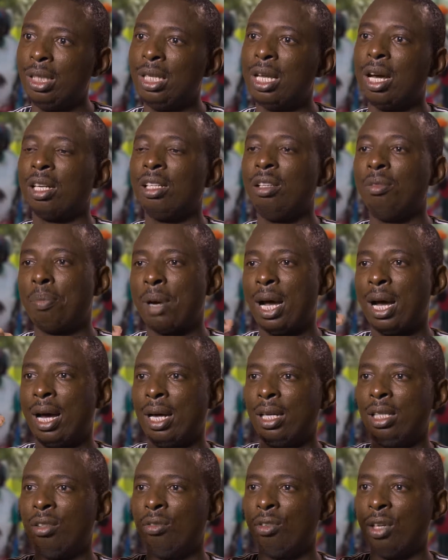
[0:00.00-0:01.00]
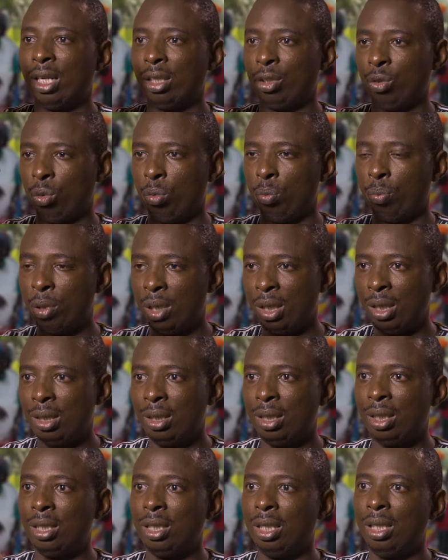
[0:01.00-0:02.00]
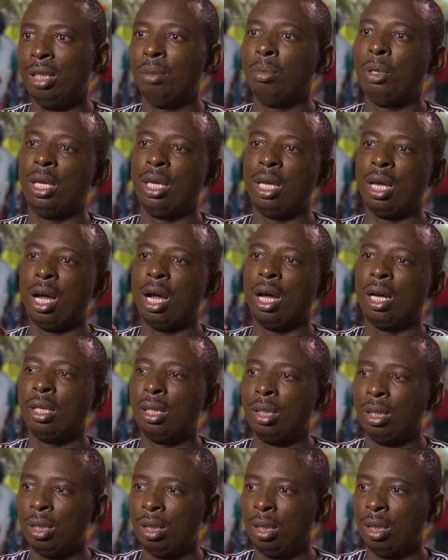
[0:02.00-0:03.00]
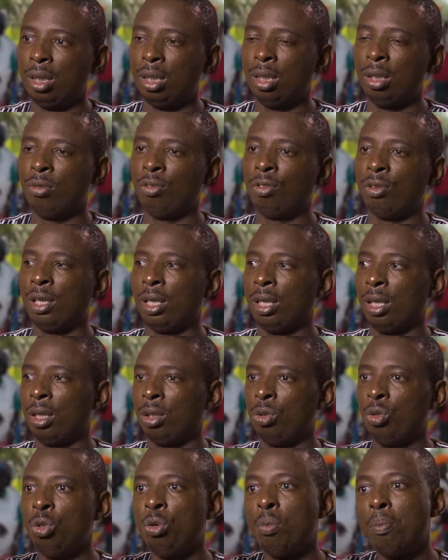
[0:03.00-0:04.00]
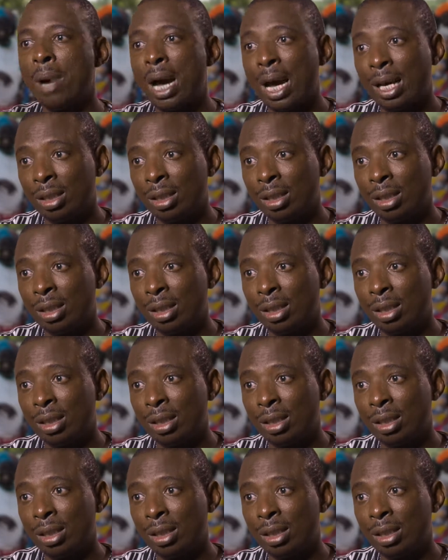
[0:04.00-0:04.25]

And they do not succeed in reaching this balance and making a profit margin